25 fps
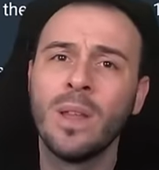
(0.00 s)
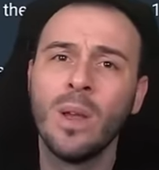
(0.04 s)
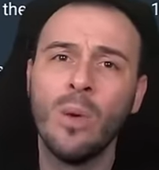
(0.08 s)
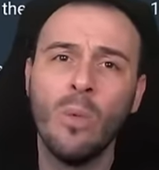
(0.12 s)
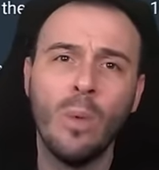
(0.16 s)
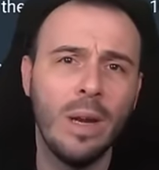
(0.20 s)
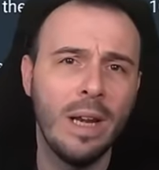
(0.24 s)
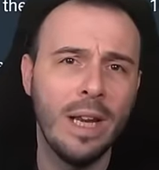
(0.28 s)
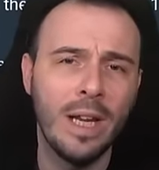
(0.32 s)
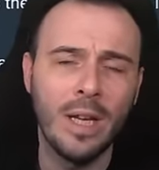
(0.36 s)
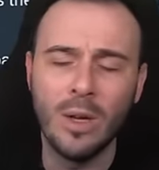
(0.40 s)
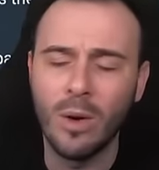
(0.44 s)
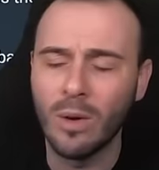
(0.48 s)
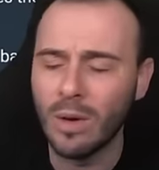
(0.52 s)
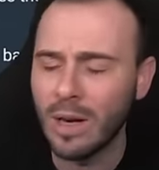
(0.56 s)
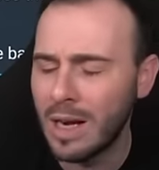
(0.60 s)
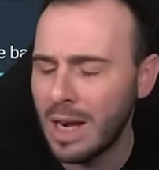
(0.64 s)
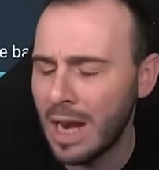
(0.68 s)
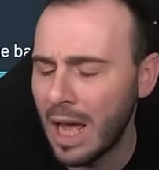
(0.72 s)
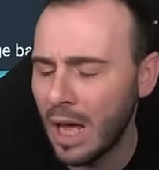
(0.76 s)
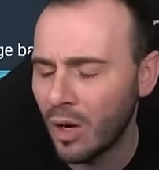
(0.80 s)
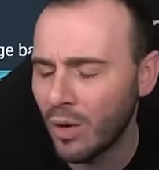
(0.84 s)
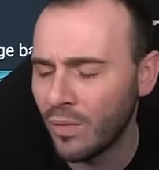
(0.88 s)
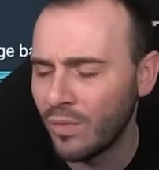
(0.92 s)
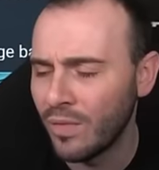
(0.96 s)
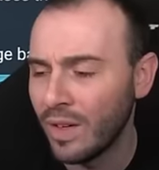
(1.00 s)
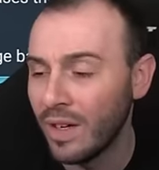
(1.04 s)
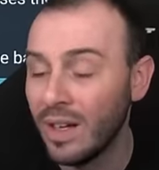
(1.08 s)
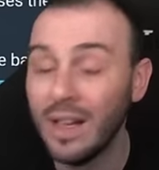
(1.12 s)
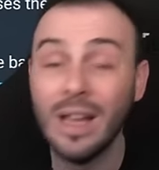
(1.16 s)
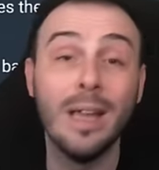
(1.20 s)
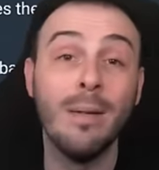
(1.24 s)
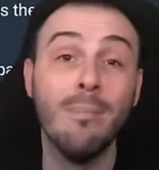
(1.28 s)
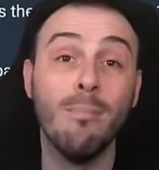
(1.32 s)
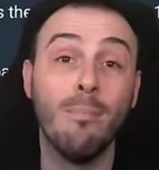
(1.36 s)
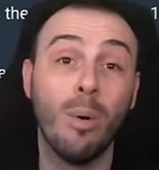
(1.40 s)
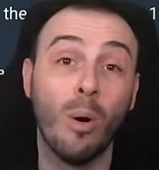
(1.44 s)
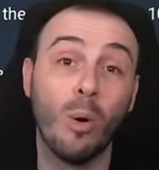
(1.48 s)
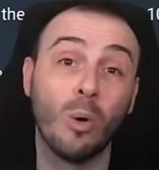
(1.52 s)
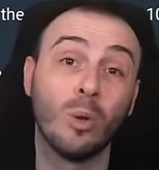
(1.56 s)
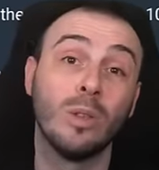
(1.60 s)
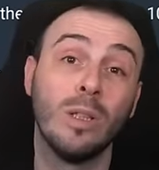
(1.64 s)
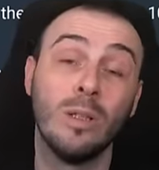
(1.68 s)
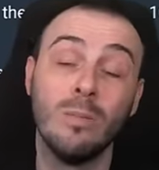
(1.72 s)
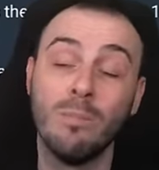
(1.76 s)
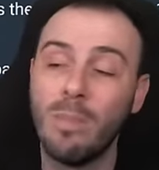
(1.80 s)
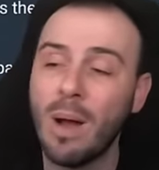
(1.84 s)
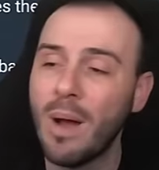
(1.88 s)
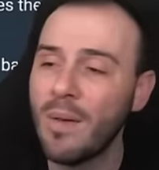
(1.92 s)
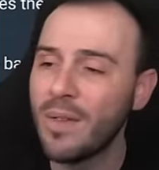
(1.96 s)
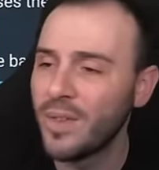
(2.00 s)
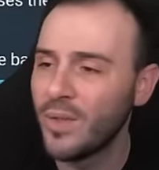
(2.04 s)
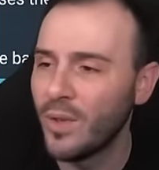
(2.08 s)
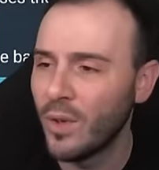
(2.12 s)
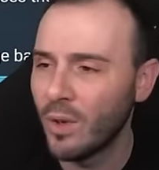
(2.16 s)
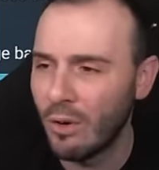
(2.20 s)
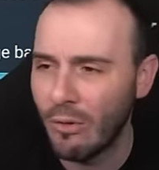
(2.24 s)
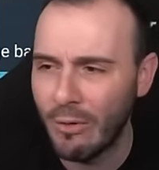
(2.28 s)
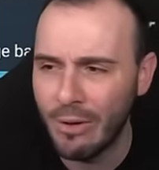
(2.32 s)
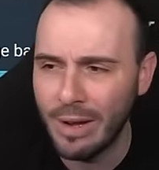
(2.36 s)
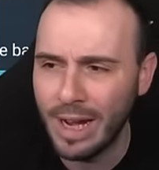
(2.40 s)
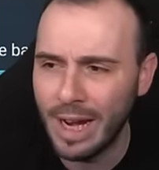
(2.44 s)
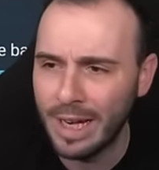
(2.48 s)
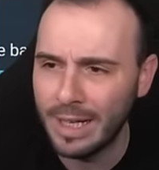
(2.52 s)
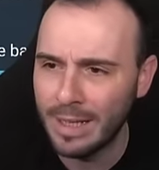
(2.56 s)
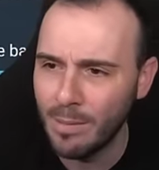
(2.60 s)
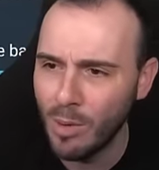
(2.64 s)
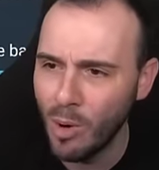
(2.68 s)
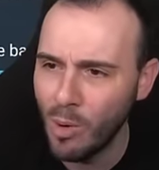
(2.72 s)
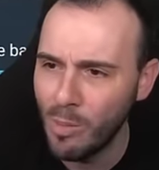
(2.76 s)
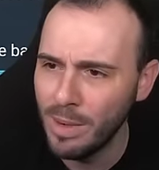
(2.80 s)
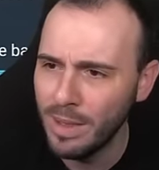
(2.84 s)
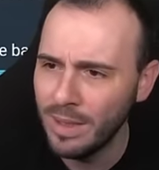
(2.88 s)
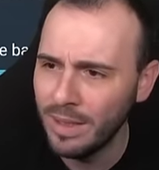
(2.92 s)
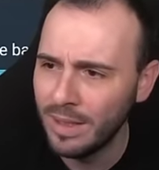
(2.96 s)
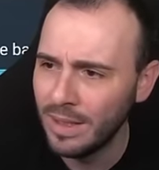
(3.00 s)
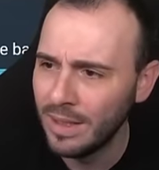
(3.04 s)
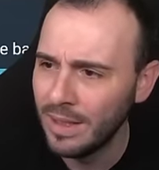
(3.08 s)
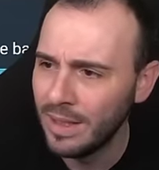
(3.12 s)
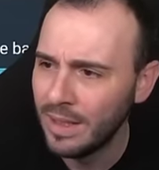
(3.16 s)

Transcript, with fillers: we'll ignore a lot of uh, important buffs for Arena at the moment.